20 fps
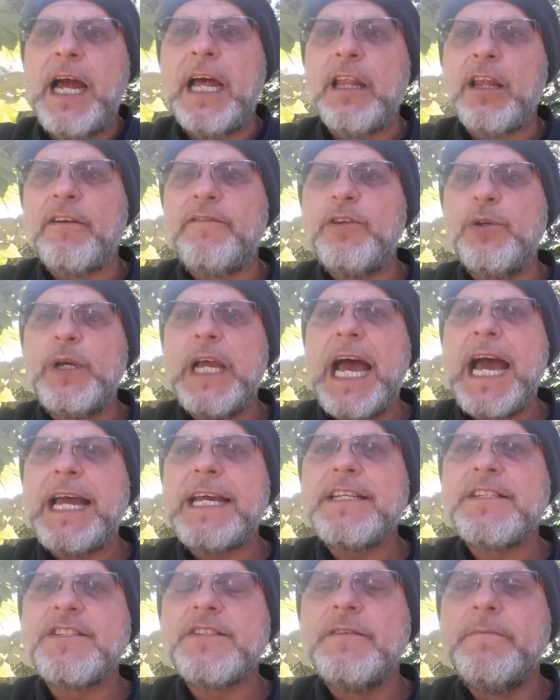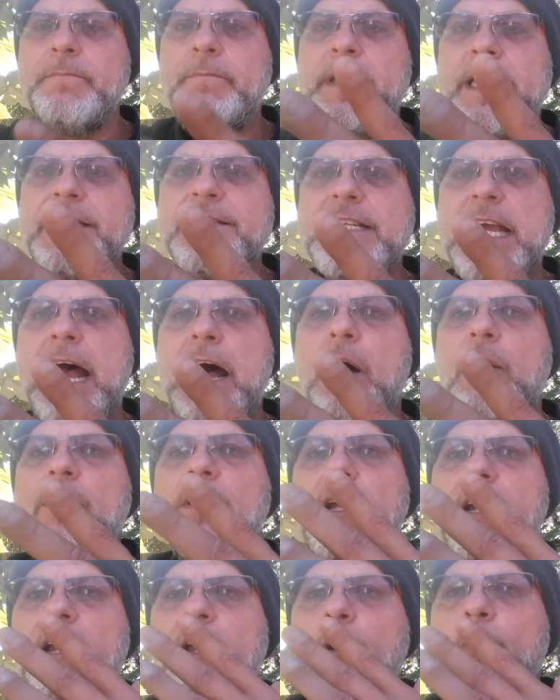I love you guys. Peace out.
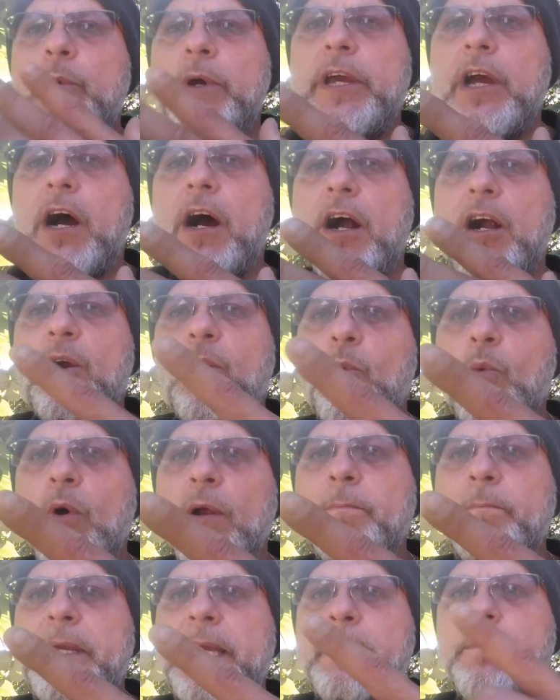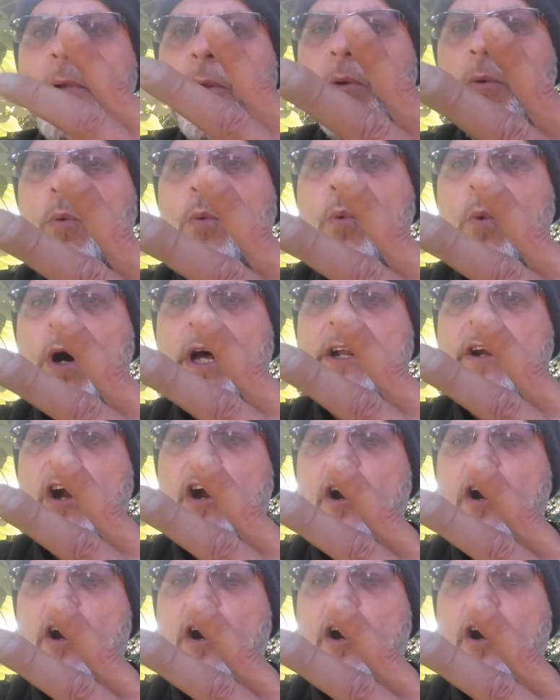We are one people, one